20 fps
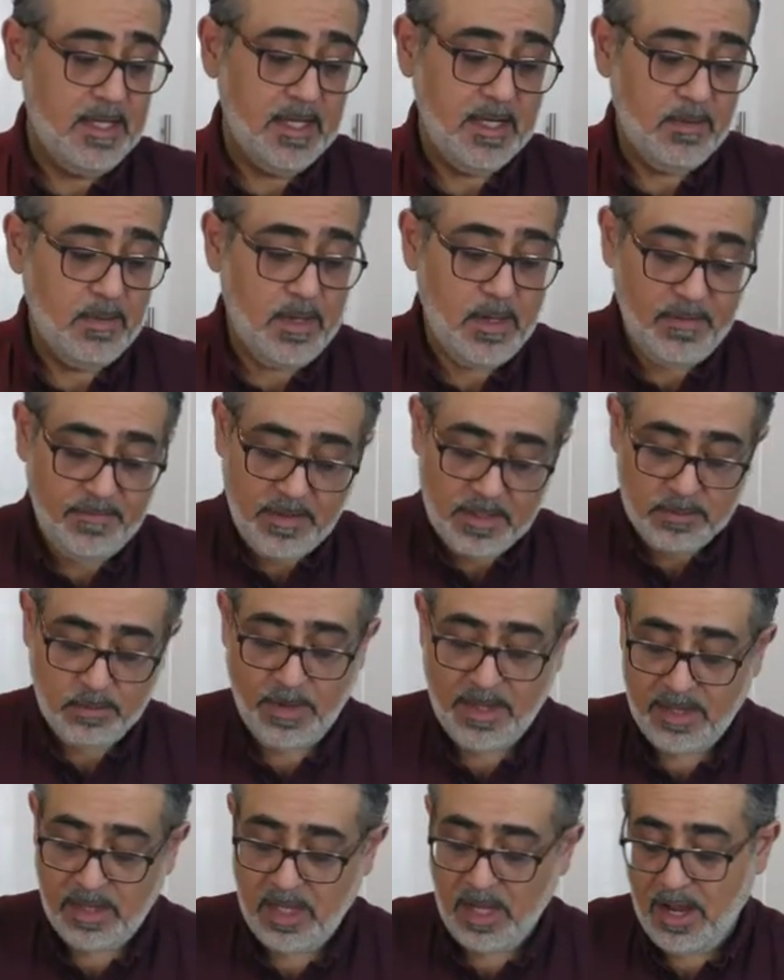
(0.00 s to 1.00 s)
Well, if there's
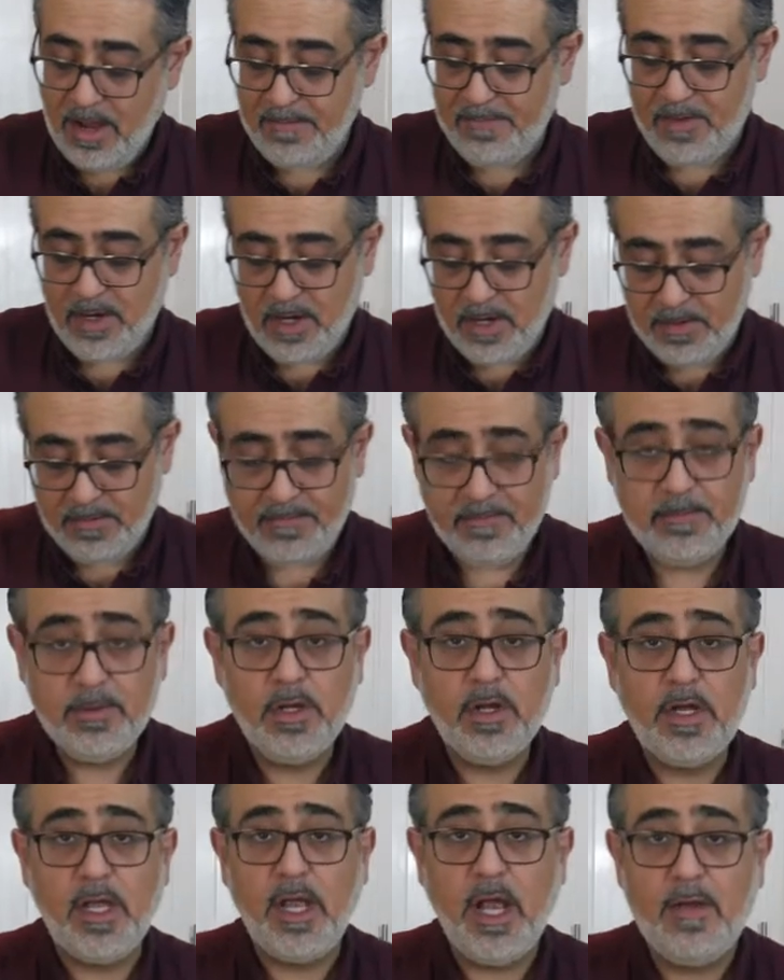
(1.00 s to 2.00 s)
one thing I've learned from
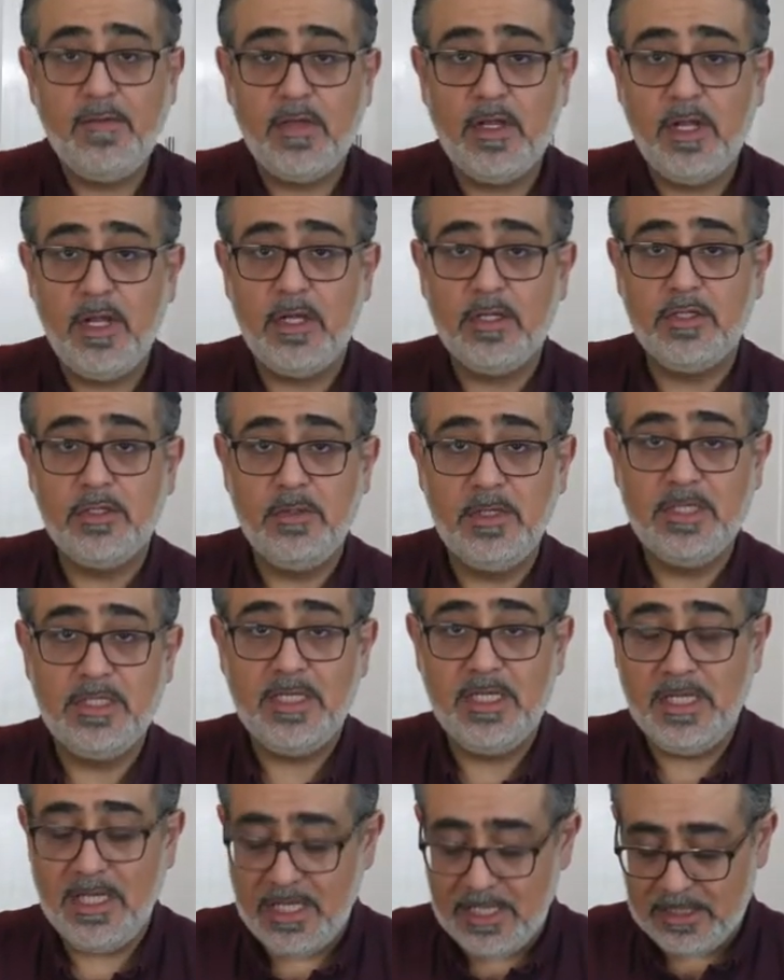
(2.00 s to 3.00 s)
cooking over the last
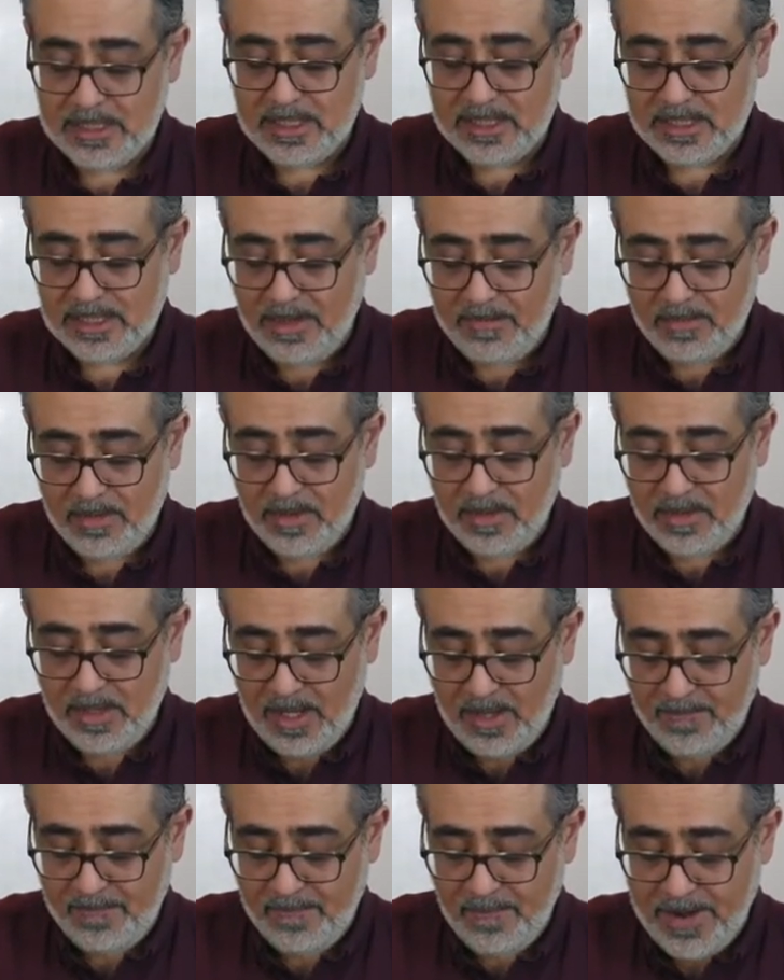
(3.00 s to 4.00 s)
twenty years, there's something
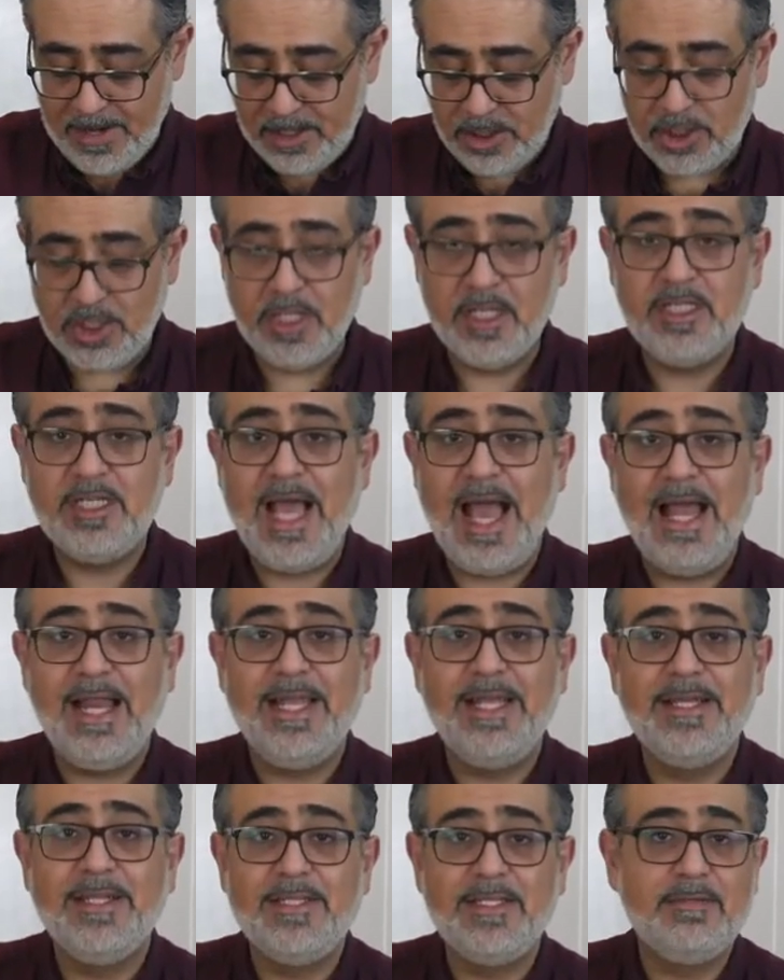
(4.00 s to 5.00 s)
the French, the
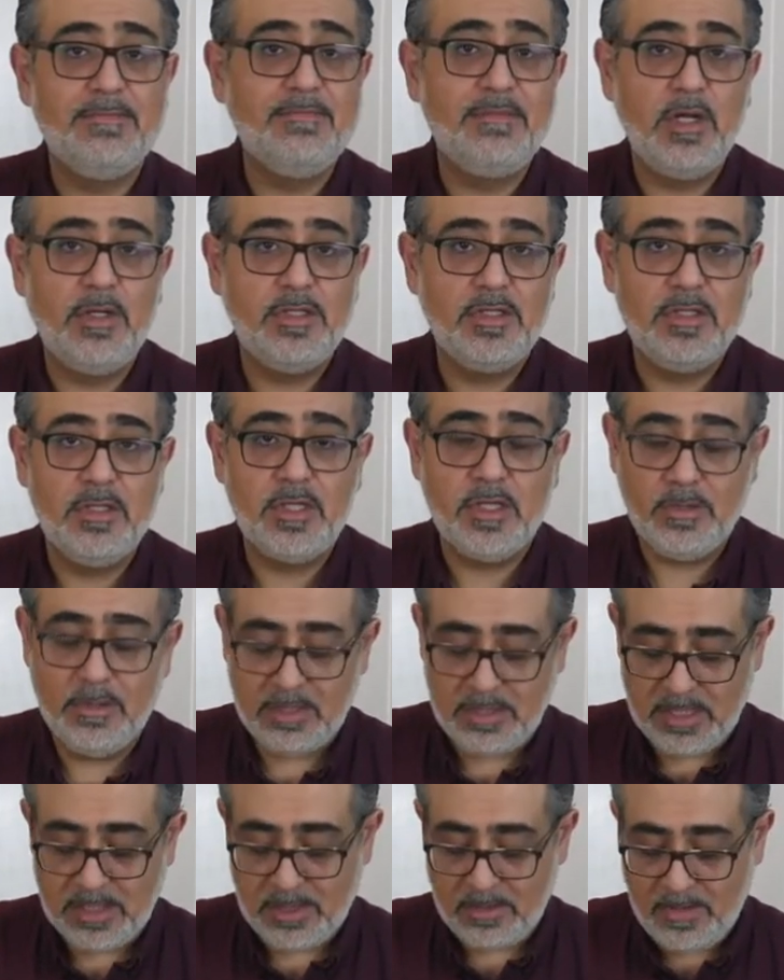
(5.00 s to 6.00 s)
Italians, and most of the
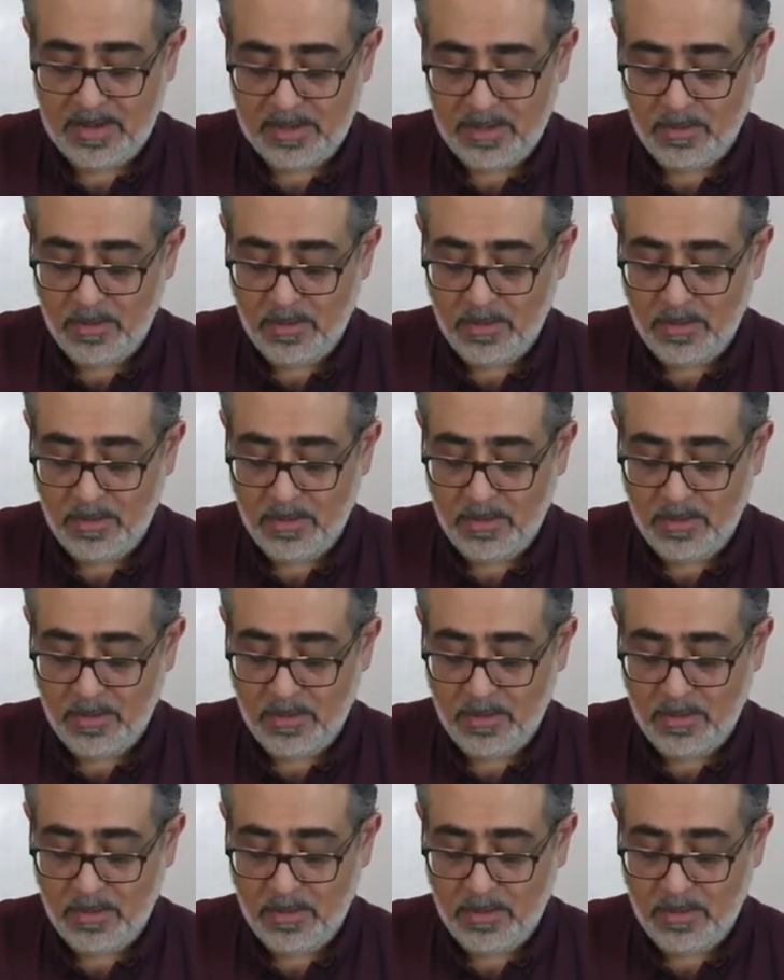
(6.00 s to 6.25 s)
cuisines around the